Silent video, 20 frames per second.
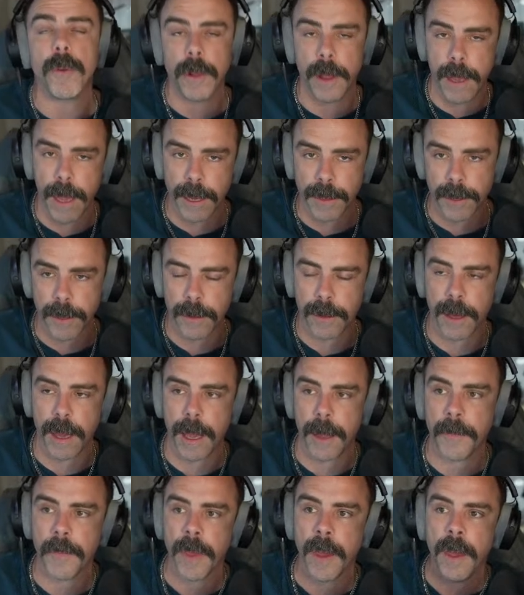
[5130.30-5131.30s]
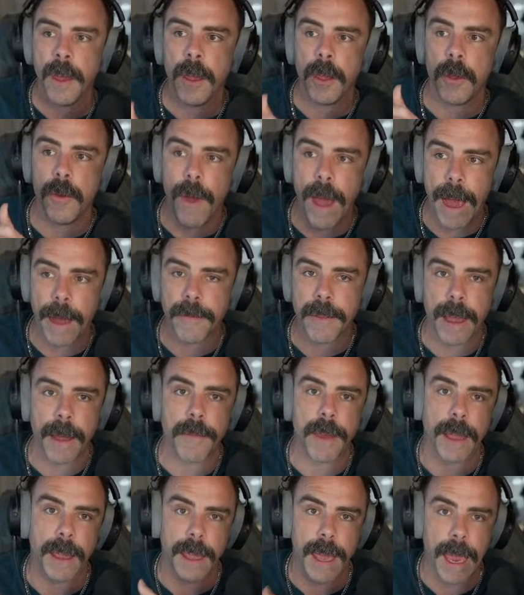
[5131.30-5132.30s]
I should say, you have to have
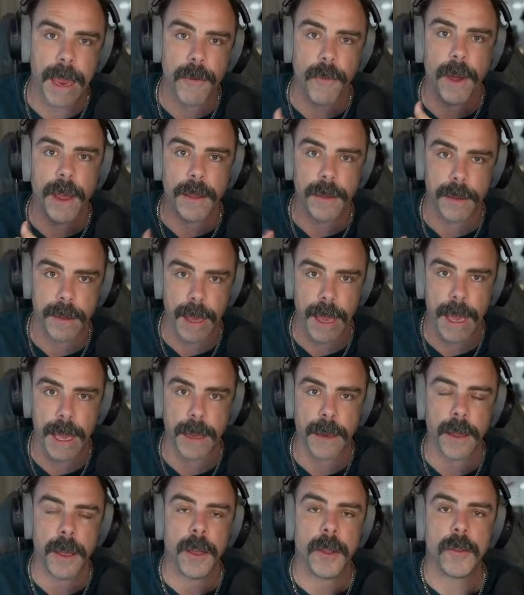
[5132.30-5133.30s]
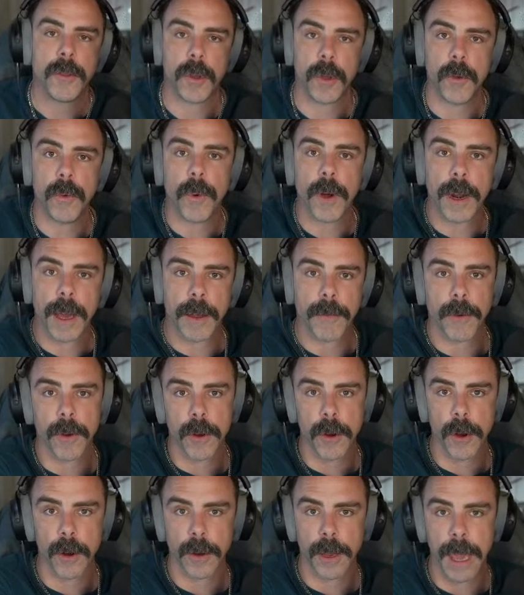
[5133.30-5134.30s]
that gateway set to whatever
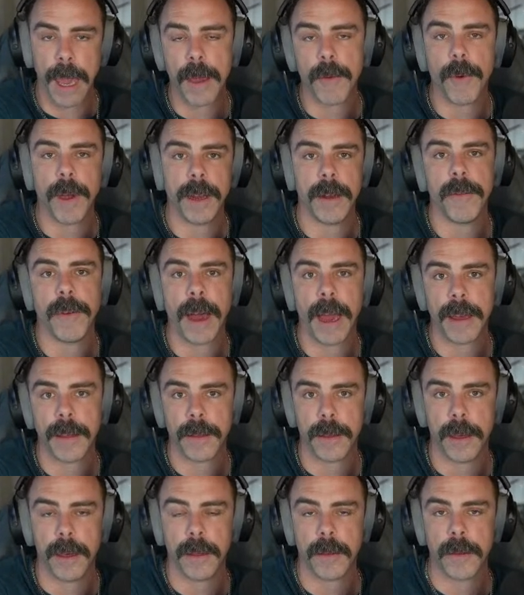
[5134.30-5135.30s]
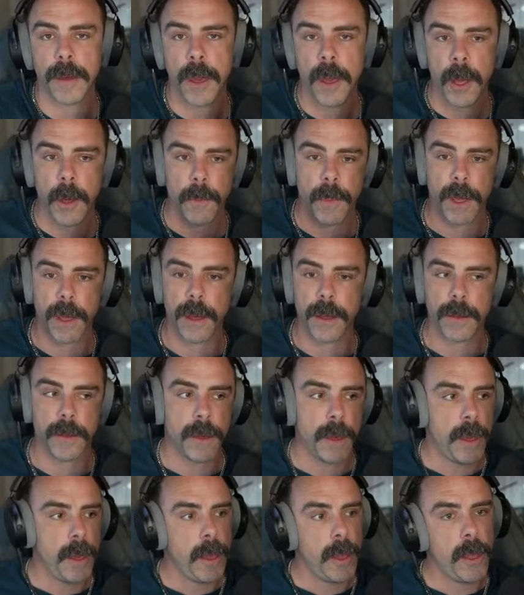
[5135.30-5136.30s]
your gateway device is, because
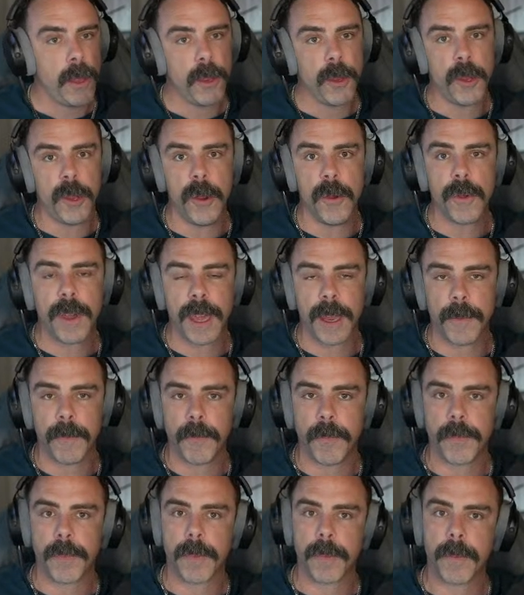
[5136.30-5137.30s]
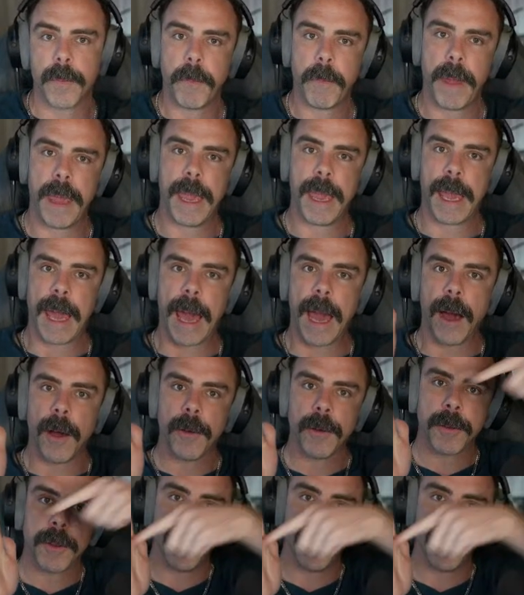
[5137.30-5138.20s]
you can ping out,